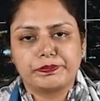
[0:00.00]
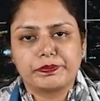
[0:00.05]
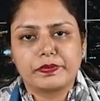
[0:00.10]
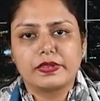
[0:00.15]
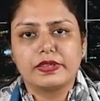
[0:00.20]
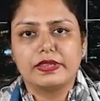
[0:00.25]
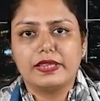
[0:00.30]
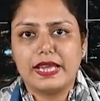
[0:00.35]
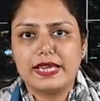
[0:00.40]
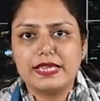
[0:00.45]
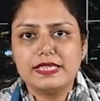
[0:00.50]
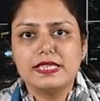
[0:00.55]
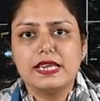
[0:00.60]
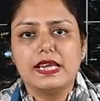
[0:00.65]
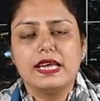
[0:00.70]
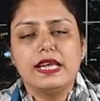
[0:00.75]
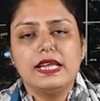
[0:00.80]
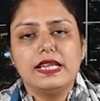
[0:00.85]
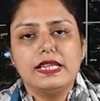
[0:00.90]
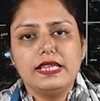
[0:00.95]
Next,
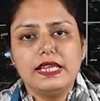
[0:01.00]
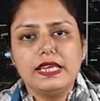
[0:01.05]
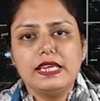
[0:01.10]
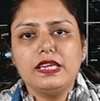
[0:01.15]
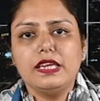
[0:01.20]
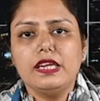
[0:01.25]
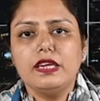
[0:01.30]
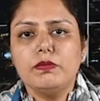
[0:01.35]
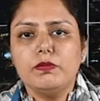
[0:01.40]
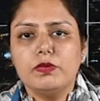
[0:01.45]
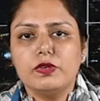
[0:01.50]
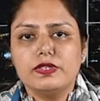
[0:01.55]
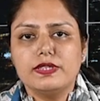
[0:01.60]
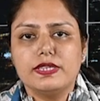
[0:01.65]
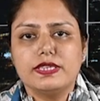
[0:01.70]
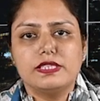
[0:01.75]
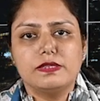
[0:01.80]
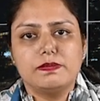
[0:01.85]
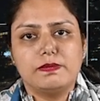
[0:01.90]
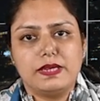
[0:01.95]
thinking
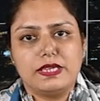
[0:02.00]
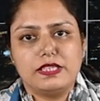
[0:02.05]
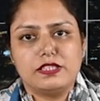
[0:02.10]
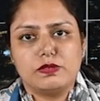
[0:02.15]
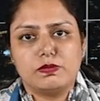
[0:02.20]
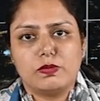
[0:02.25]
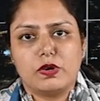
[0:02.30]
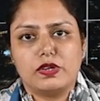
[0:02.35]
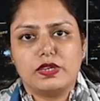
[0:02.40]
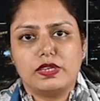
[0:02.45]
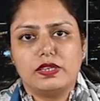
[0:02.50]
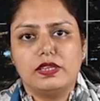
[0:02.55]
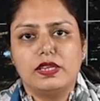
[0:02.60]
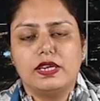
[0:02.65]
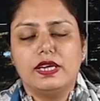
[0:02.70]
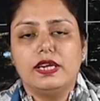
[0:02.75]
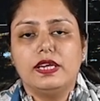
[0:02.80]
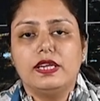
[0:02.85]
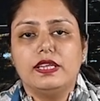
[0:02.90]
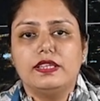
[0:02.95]
process-based model.
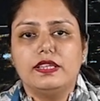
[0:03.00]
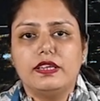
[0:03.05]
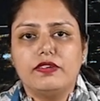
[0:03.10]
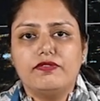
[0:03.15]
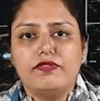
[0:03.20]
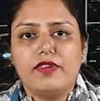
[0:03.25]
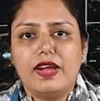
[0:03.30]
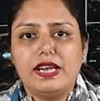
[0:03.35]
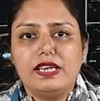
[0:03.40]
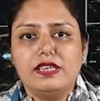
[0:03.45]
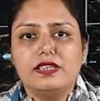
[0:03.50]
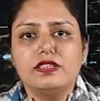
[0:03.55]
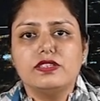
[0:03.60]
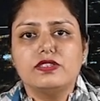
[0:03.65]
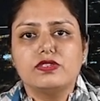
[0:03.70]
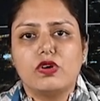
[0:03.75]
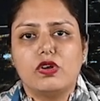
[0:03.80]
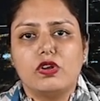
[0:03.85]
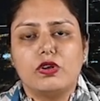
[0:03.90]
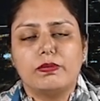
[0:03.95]
The
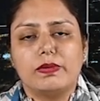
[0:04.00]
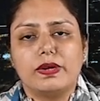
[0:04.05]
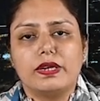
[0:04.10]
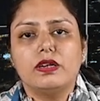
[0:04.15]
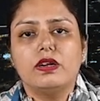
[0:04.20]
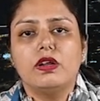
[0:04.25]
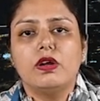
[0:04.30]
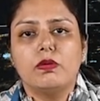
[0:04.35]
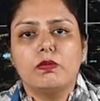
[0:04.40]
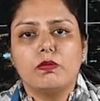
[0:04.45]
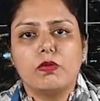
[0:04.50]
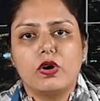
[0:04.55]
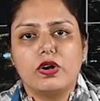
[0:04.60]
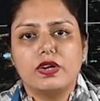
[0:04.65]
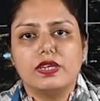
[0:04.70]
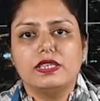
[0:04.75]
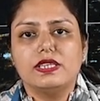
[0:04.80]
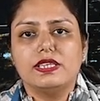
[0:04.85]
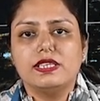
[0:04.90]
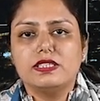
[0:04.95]
Felder-Solomon
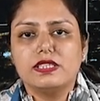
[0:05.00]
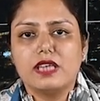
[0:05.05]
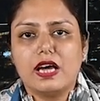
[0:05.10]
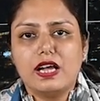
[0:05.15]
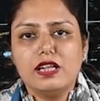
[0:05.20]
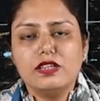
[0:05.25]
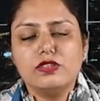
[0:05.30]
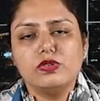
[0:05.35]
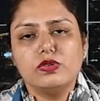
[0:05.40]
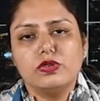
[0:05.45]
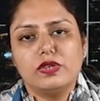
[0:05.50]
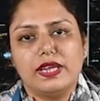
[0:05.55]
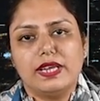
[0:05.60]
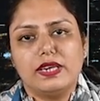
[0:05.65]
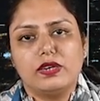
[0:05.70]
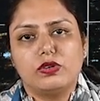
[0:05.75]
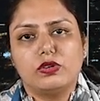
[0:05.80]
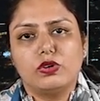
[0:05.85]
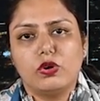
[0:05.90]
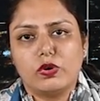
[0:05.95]
model is also
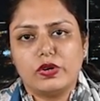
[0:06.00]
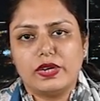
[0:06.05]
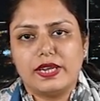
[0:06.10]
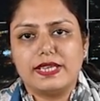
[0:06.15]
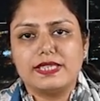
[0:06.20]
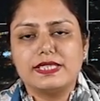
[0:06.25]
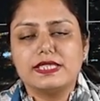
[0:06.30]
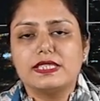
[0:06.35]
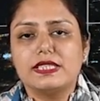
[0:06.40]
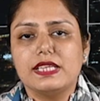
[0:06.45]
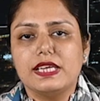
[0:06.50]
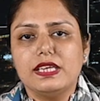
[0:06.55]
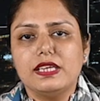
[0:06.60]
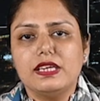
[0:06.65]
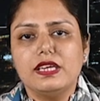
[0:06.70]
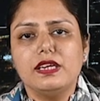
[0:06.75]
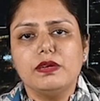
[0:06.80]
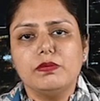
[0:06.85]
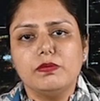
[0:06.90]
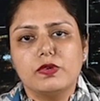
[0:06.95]
known as
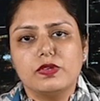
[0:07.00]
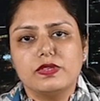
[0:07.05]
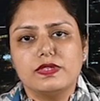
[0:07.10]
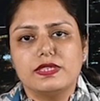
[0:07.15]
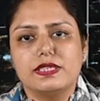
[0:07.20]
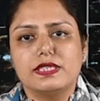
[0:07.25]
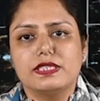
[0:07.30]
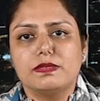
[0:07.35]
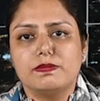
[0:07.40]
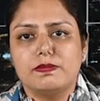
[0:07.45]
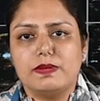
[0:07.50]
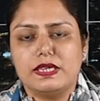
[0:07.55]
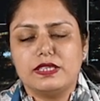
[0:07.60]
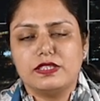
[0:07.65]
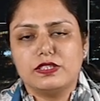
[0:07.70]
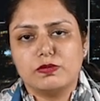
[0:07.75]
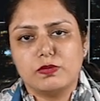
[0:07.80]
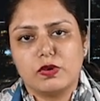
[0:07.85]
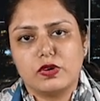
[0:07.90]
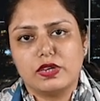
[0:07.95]
thinking
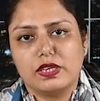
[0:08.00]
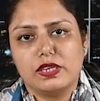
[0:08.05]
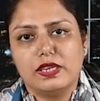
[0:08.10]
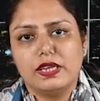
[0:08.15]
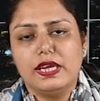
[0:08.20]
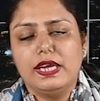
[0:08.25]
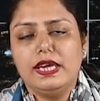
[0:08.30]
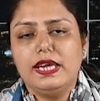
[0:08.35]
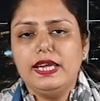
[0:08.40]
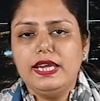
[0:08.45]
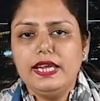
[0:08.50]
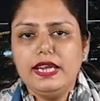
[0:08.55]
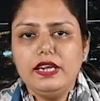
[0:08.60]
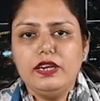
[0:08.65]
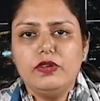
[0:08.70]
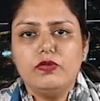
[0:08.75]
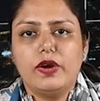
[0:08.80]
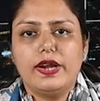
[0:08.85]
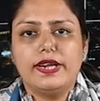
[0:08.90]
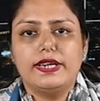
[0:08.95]
process-based model. He
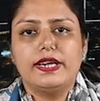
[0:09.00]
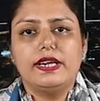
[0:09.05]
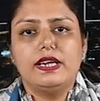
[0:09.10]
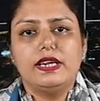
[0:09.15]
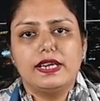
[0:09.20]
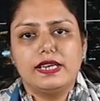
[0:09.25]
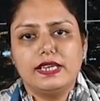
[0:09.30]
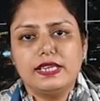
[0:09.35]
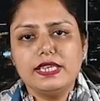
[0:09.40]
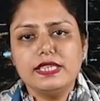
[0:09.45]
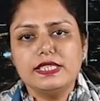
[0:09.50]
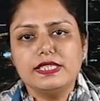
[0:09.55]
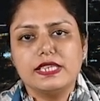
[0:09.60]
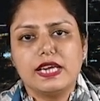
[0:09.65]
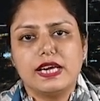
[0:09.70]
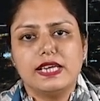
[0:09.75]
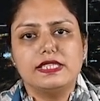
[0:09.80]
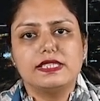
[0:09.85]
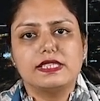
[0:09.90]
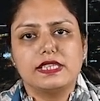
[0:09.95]
divided learning
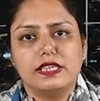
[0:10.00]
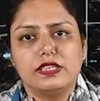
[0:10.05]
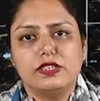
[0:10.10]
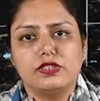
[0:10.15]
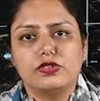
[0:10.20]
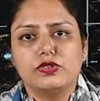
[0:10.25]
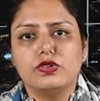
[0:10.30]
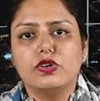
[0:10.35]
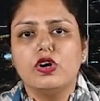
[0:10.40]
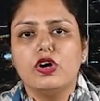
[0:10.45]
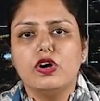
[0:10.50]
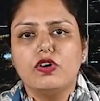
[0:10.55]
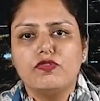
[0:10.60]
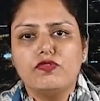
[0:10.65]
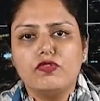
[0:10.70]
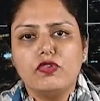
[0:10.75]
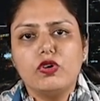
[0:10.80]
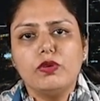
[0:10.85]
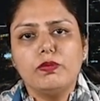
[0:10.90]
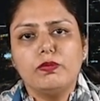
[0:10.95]
styles into
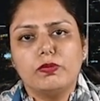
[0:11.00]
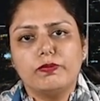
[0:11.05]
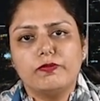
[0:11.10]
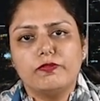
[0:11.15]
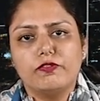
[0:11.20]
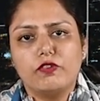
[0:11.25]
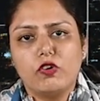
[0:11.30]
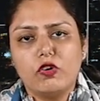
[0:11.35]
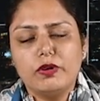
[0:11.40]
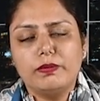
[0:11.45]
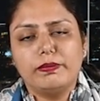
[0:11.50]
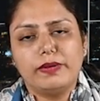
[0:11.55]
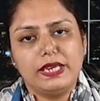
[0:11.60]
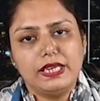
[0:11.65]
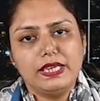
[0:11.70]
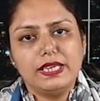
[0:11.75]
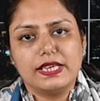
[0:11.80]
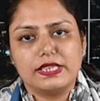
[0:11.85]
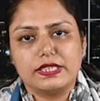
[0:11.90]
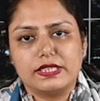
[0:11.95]
four main
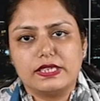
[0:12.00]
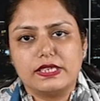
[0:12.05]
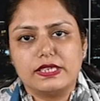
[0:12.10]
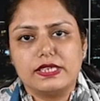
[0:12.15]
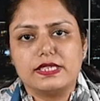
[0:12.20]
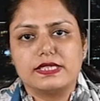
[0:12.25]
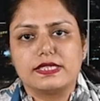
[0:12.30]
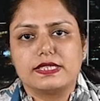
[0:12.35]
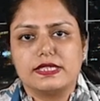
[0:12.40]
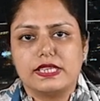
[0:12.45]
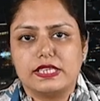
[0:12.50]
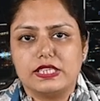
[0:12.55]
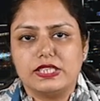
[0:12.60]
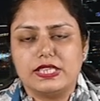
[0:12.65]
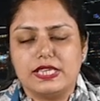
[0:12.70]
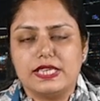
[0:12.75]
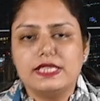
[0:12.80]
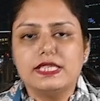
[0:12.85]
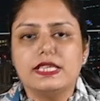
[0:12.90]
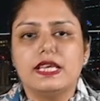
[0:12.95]
categories, such
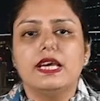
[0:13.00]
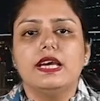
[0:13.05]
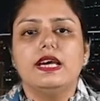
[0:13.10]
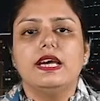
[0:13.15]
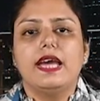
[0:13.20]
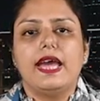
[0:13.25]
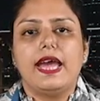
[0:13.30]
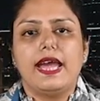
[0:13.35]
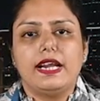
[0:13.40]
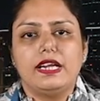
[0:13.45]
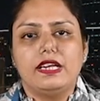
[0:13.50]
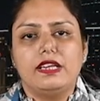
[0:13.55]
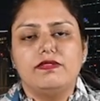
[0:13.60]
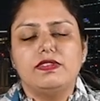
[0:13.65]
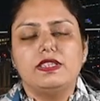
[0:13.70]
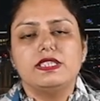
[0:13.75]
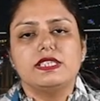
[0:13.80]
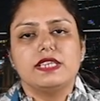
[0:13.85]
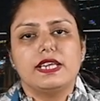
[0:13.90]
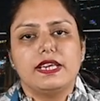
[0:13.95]
as
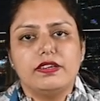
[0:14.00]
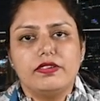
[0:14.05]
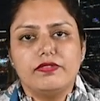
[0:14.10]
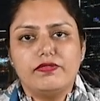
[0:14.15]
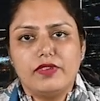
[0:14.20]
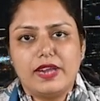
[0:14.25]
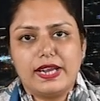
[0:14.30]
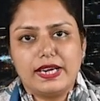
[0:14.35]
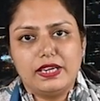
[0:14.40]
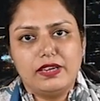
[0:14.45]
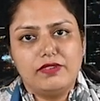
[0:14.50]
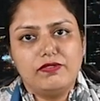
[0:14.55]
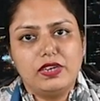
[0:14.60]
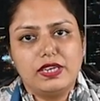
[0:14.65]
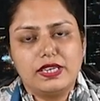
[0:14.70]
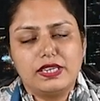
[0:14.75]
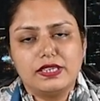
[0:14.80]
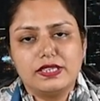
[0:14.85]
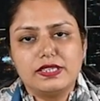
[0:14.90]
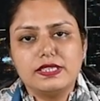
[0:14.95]
activist and reflective
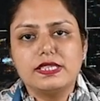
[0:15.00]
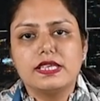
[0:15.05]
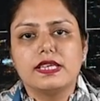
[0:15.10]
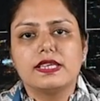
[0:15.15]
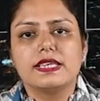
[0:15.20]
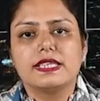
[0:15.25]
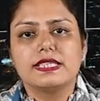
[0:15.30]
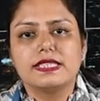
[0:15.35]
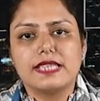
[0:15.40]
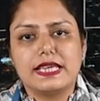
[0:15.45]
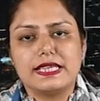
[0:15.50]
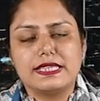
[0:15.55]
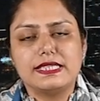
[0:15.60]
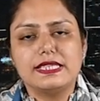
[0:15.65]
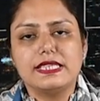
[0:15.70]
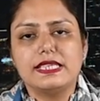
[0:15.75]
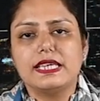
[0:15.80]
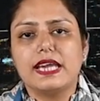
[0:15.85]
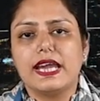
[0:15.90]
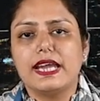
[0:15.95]
learners,
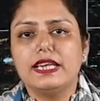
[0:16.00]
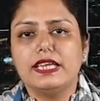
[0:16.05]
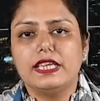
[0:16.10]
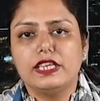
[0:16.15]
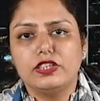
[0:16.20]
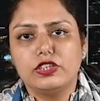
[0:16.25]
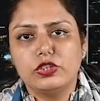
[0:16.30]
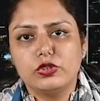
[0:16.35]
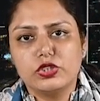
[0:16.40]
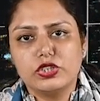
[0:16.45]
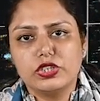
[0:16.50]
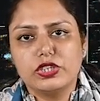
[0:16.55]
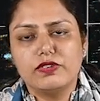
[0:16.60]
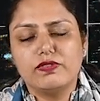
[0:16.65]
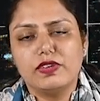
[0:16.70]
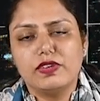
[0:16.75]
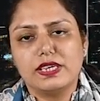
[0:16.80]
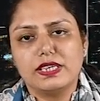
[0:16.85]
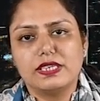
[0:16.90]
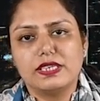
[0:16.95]
sensing and intuitive
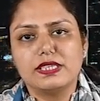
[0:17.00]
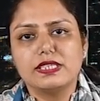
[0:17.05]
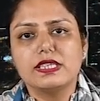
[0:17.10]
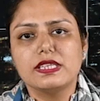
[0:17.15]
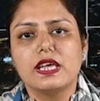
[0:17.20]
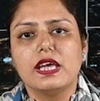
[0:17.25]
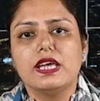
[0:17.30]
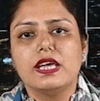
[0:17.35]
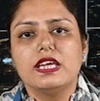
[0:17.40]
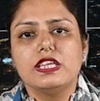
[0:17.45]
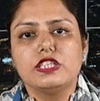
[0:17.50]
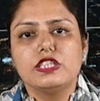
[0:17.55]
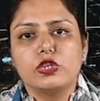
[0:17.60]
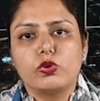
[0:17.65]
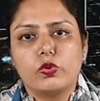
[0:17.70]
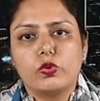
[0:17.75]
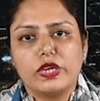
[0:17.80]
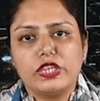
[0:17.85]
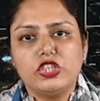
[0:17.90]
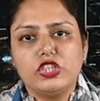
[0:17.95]
learners,
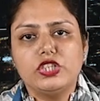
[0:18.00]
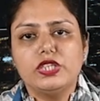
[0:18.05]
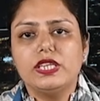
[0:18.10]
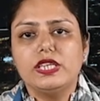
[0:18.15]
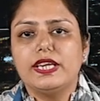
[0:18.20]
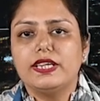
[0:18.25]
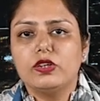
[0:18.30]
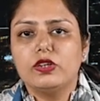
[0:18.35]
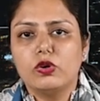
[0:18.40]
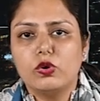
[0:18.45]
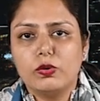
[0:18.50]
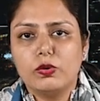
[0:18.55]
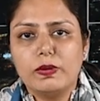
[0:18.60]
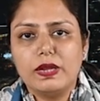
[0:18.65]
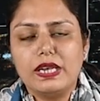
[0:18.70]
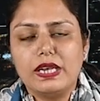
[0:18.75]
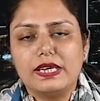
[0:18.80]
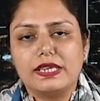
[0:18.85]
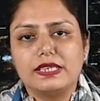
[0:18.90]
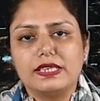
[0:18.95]
sequential and global
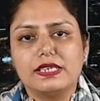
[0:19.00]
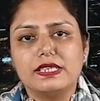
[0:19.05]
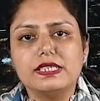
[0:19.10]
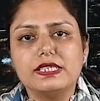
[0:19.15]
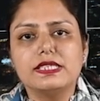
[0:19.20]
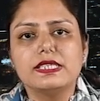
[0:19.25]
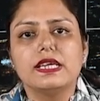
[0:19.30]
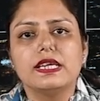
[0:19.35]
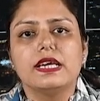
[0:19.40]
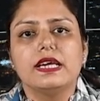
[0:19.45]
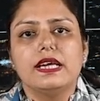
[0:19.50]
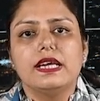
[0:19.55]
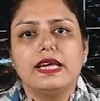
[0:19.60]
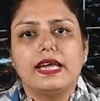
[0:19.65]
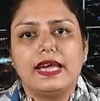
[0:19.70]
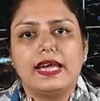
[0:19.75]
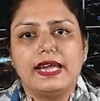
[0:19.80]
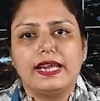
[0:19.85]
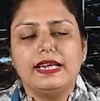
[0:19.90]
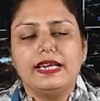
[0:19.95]
learners,
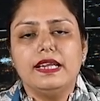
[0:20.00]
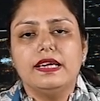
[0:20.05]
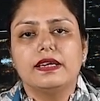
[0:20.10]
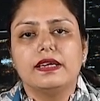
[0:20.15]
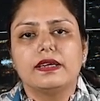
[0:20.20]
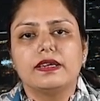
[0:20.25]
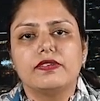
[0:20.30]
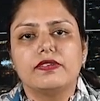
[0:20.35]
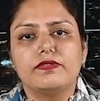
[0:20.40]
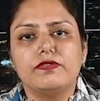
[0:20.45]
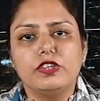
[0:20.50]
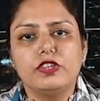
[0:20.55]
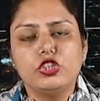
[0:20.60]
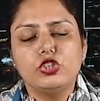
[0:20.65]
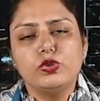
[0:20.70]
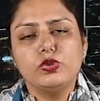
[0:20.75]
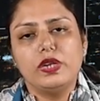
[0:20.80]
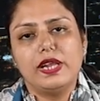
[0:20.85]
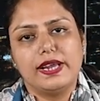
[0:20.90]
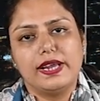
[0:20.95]
and
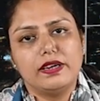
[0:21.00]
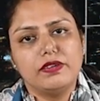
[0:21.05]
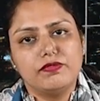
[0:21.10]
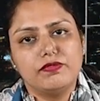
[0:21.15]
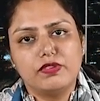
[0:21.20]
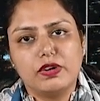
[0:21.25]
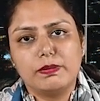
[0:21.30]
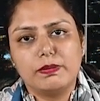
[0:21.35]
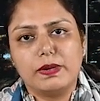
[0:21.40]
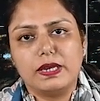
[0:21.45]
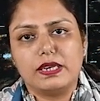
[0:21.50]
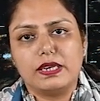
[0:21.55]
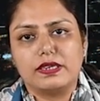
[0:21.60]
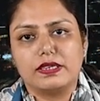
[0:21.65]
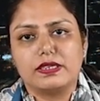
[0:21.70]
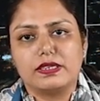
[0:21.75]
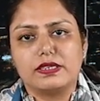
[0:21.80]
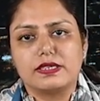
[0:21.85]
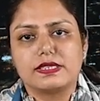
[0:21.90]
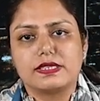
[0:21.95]
visual and verbal
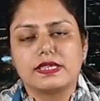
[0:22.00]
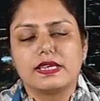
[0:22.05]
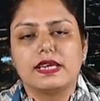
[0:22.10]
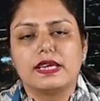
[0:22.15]
learners.